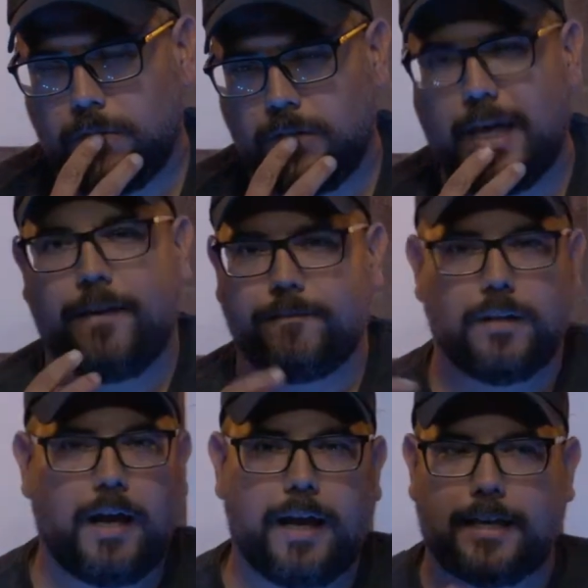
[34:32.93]
Yeah,
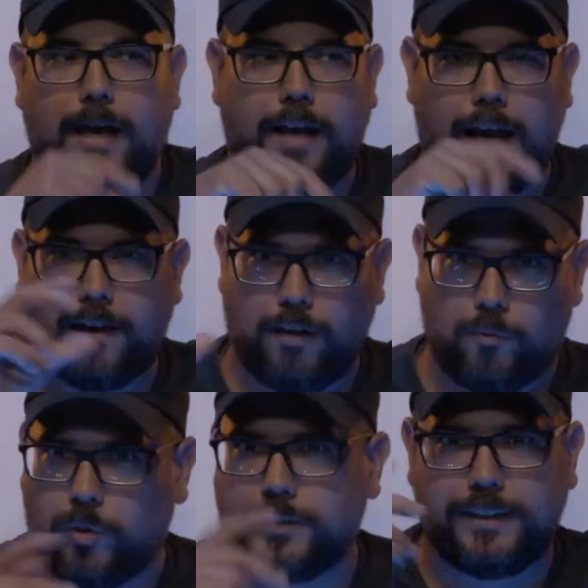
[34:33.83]
I
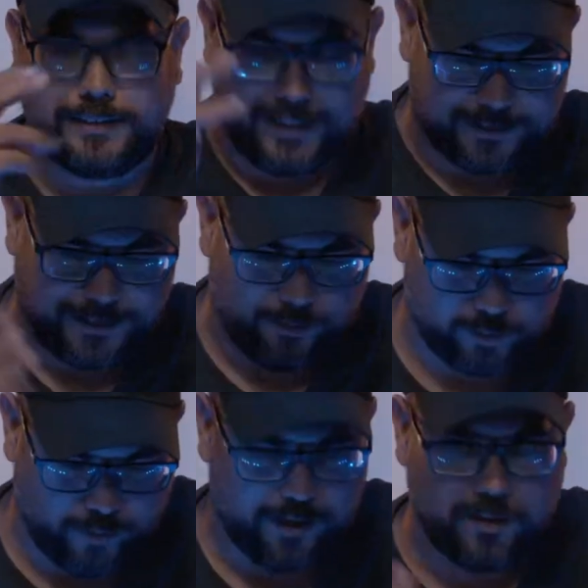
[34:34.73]
rolled a d6 and it
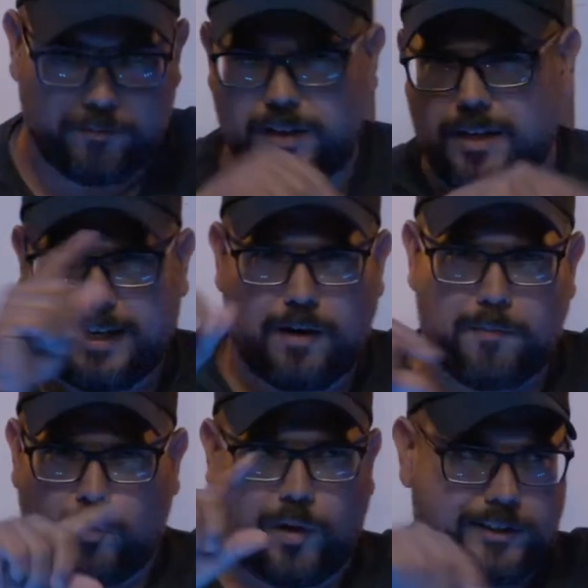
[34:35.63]
was random. Can't
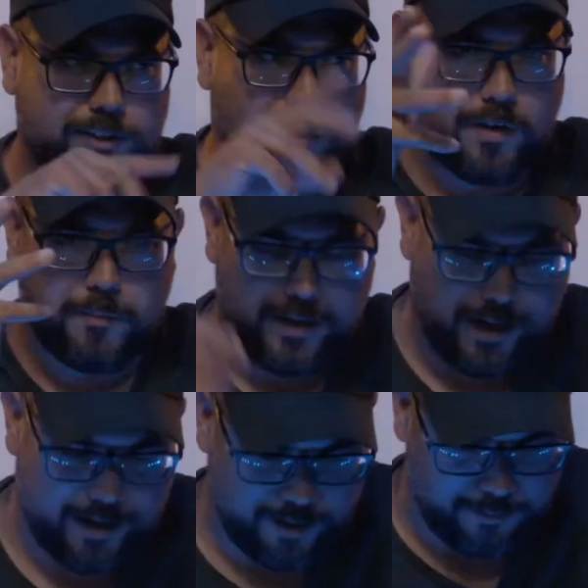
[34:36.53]
remember where I started, but
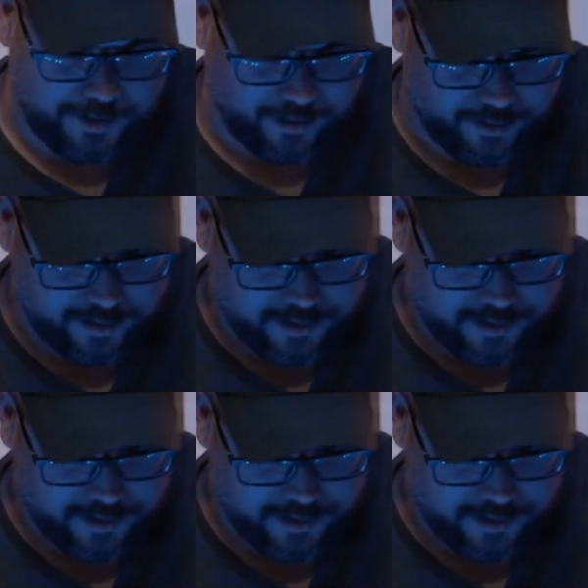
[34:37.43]
it ended up being